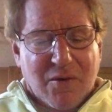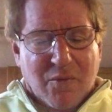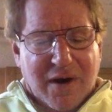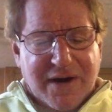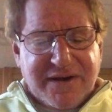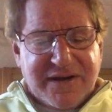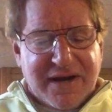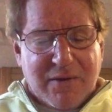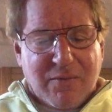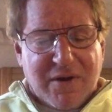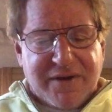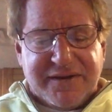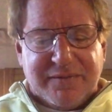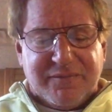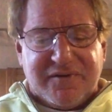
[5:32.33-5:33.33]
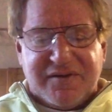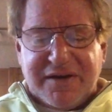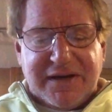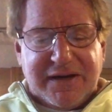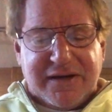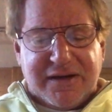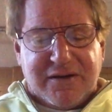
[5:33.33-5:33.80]
Why did I want them
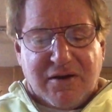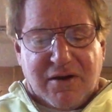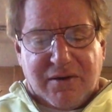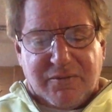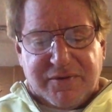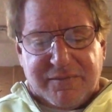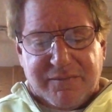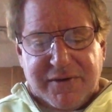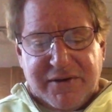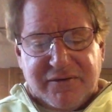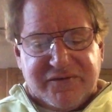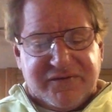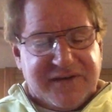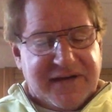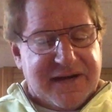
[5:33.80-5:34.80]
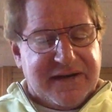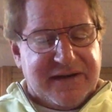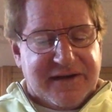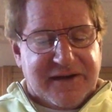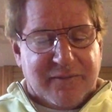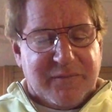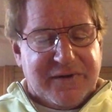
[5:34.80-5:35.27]
sitting in the car with me or
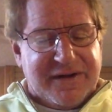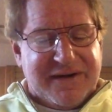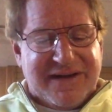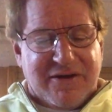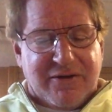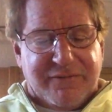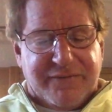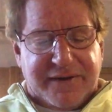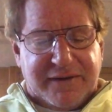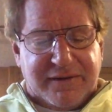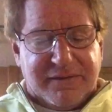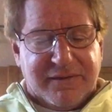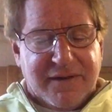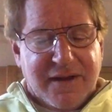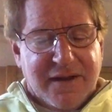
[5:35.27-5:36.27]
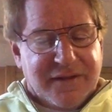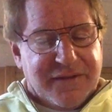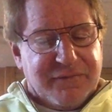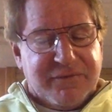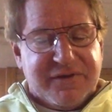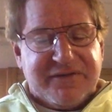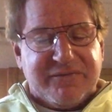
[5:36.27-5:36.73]
standing near me in the elevator?
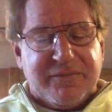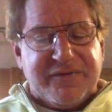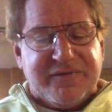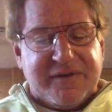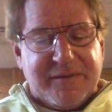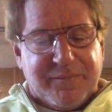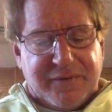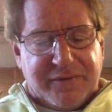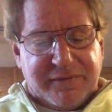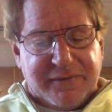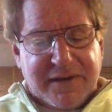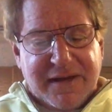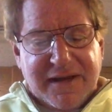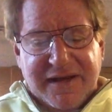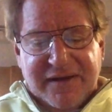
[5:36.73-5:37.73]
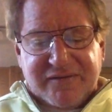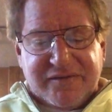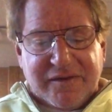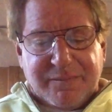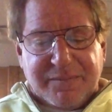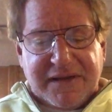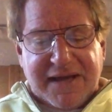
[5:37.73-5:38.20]
The reason was simple. If
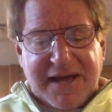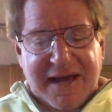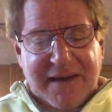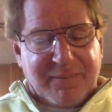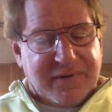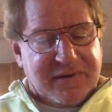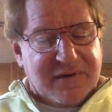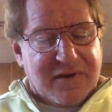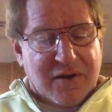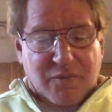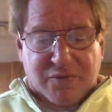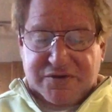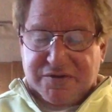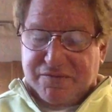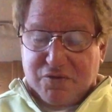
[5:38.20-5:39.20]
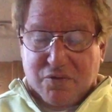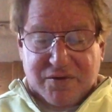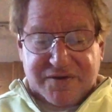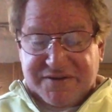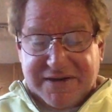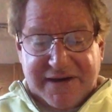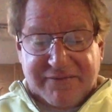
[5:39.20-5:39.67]
something happened, which of
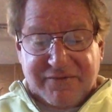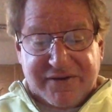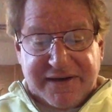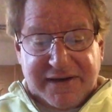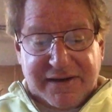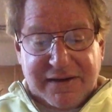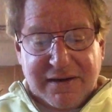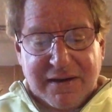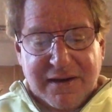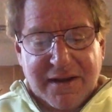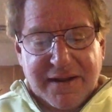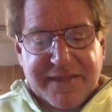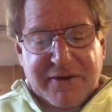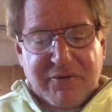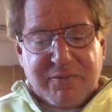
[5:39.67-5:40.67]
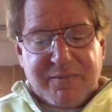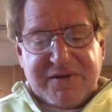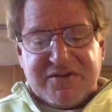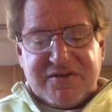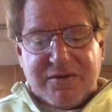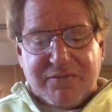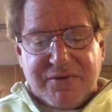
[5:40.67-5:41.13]
course it never did, there would
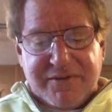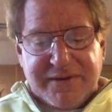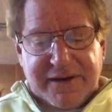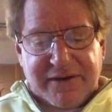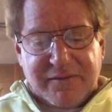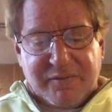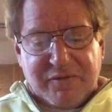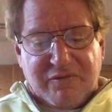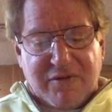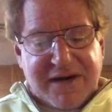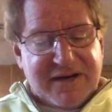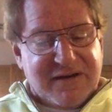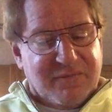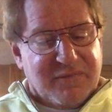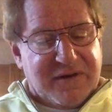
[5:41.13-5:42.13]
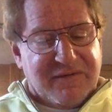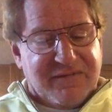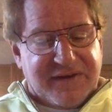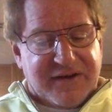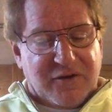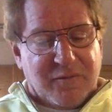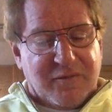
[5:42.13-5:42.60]
be someone there to be ready to be
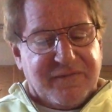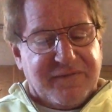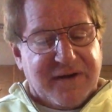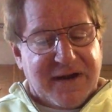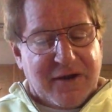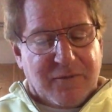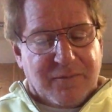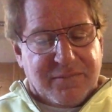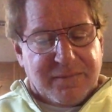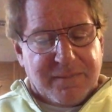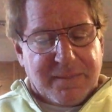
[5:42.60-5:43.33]
available for help.